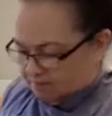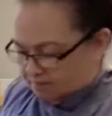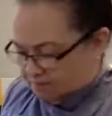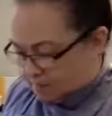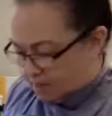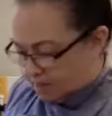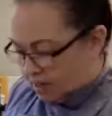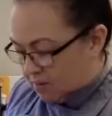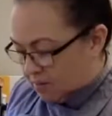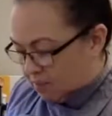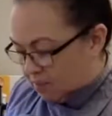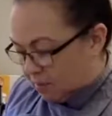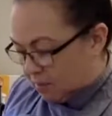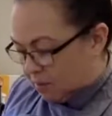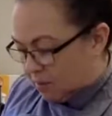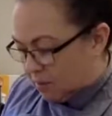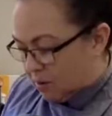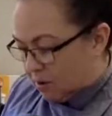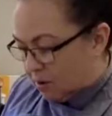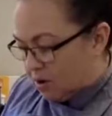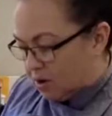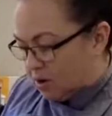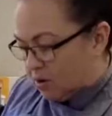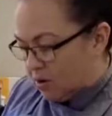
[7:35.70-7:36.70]
many
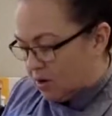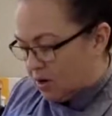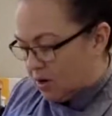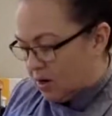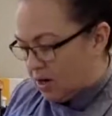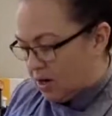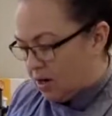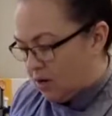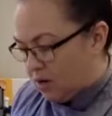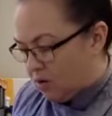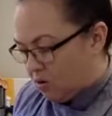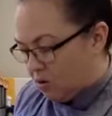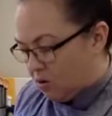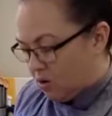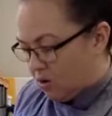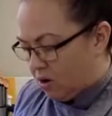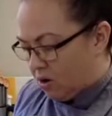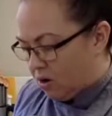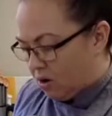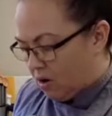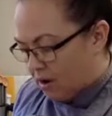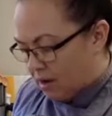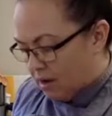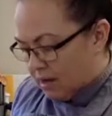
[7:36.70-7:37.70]
people are not eating
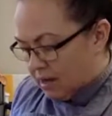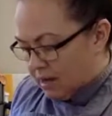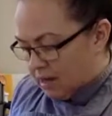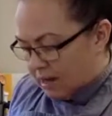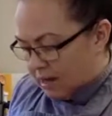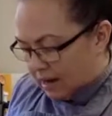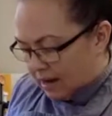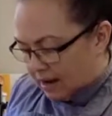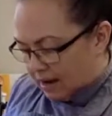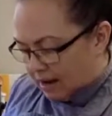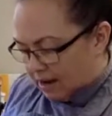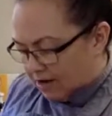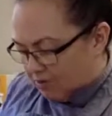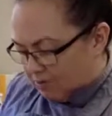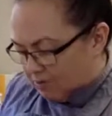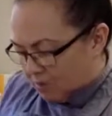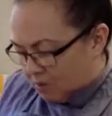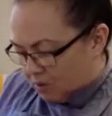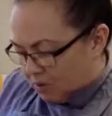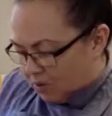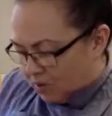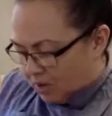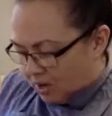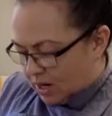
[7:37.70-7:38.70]
corn. I have
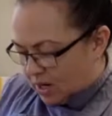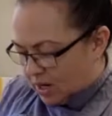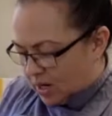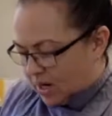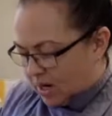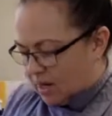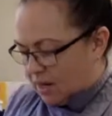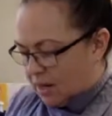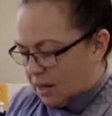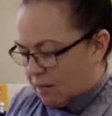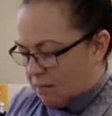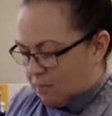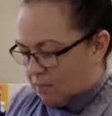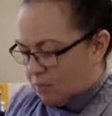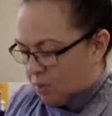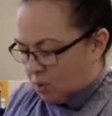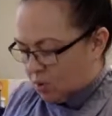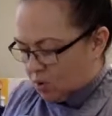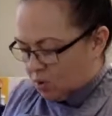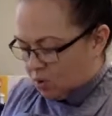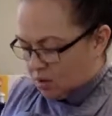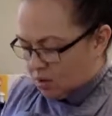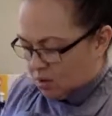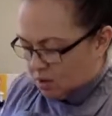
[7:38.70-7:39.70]
been reading a
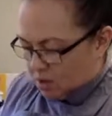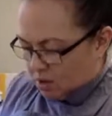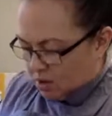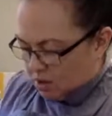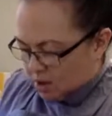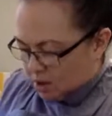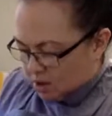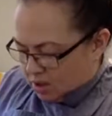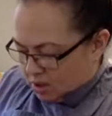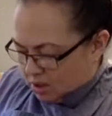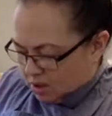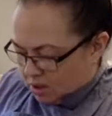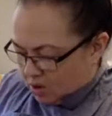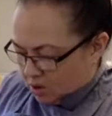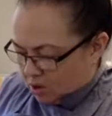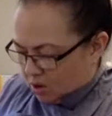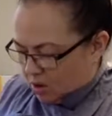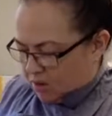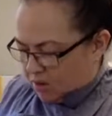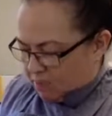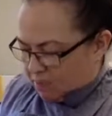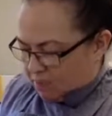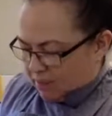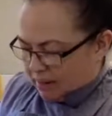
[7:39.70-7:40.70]
book
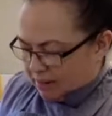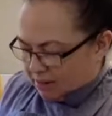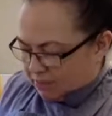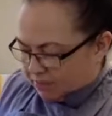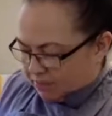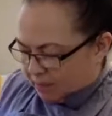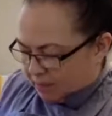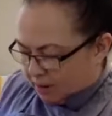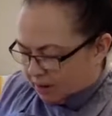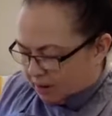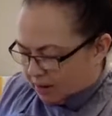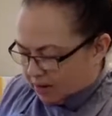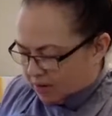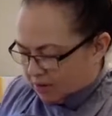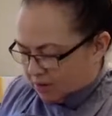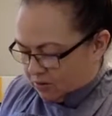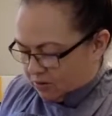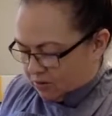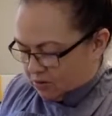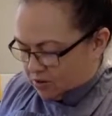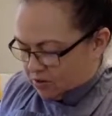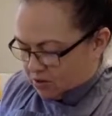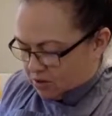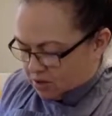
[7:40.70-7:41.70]
called The Plant
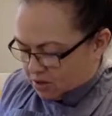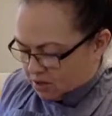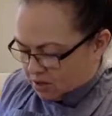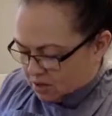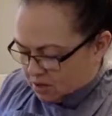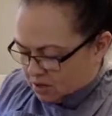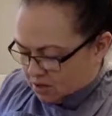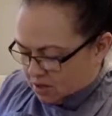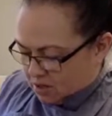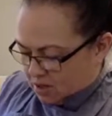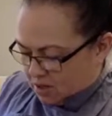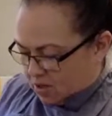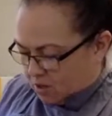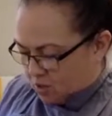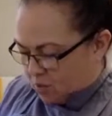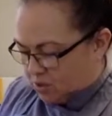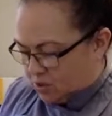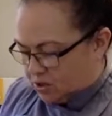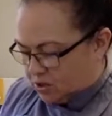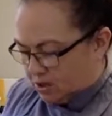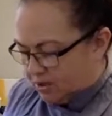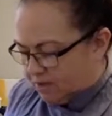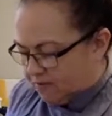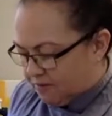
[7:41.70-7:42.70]
Paradox,
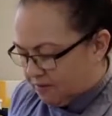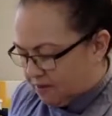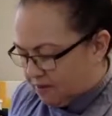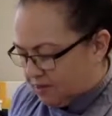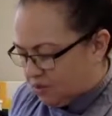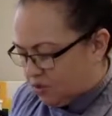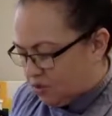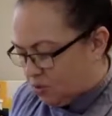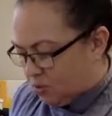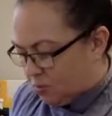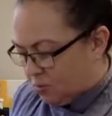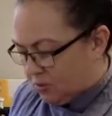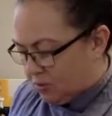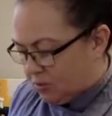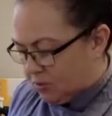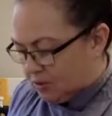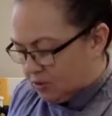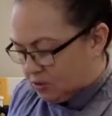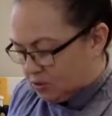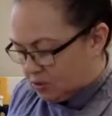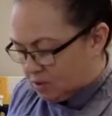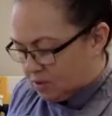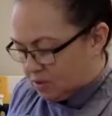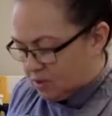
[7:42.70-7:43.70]
which I find super
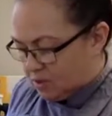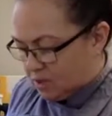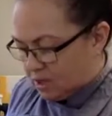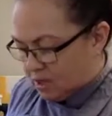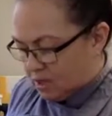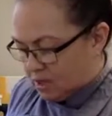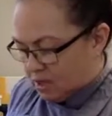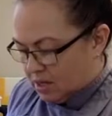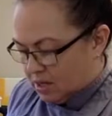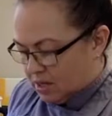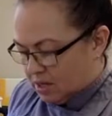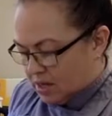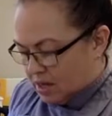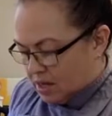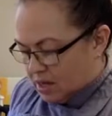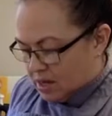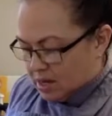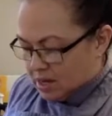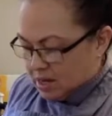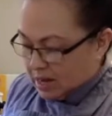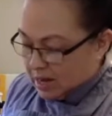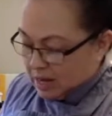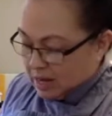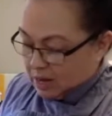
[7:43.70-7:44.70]
interesting.
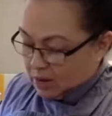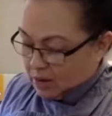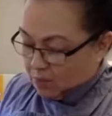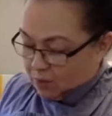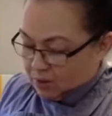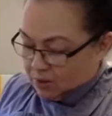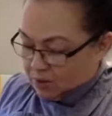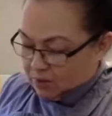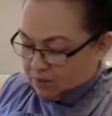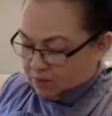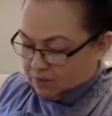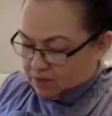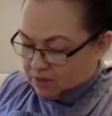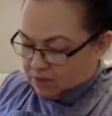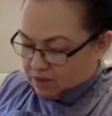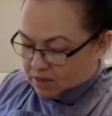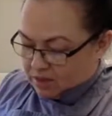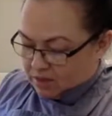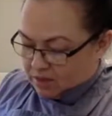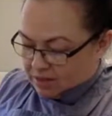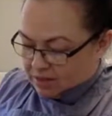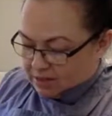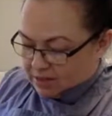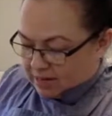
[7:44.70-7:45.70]
And one of the
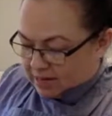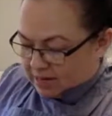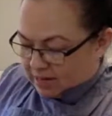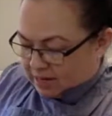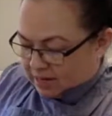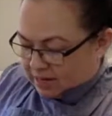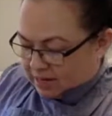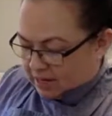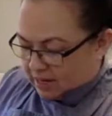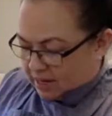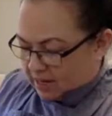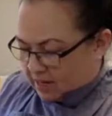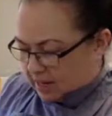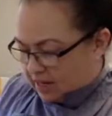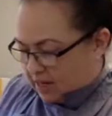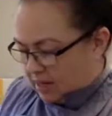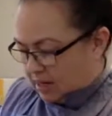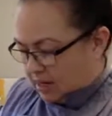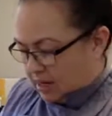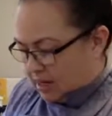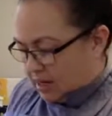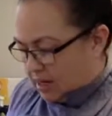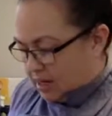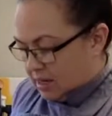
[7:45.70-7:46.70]
things that
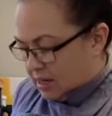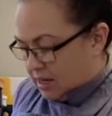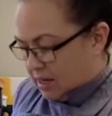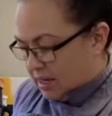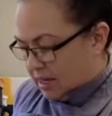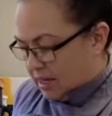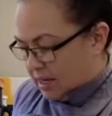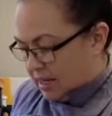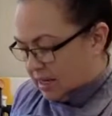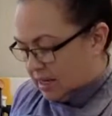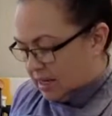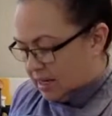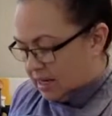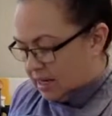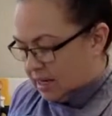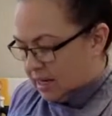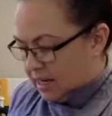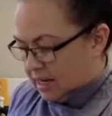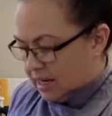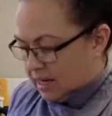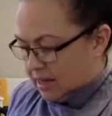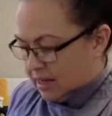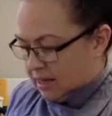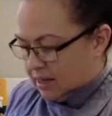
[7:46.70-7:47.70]

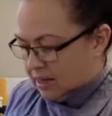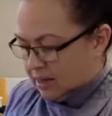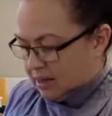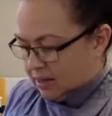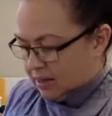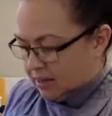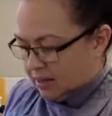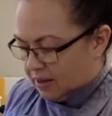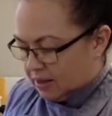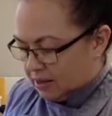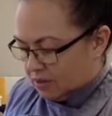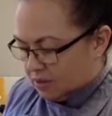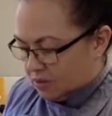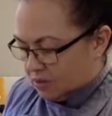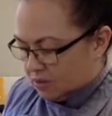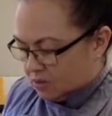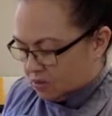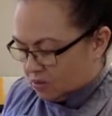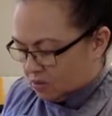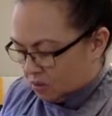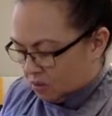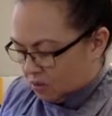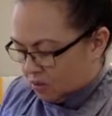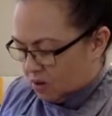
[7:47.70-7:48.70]
that the
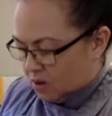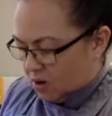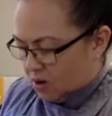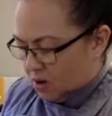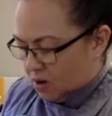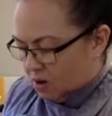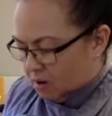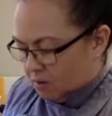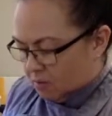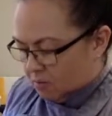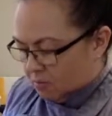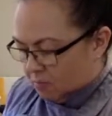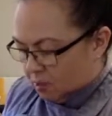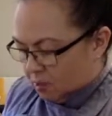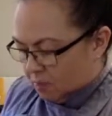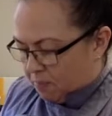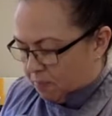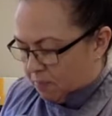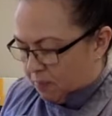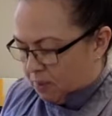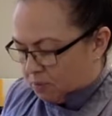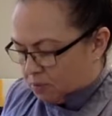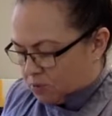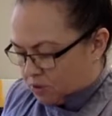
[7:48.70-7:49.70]
doctor
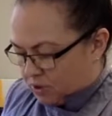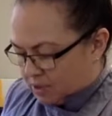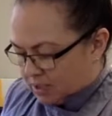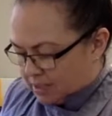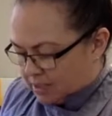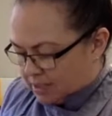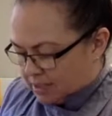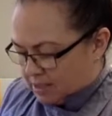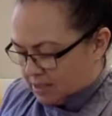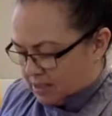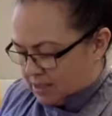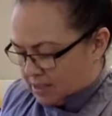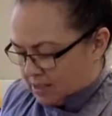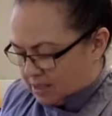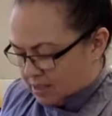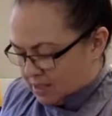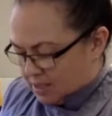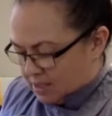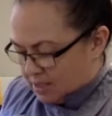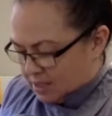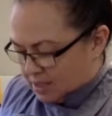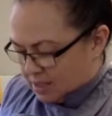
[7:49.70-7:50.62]
proposes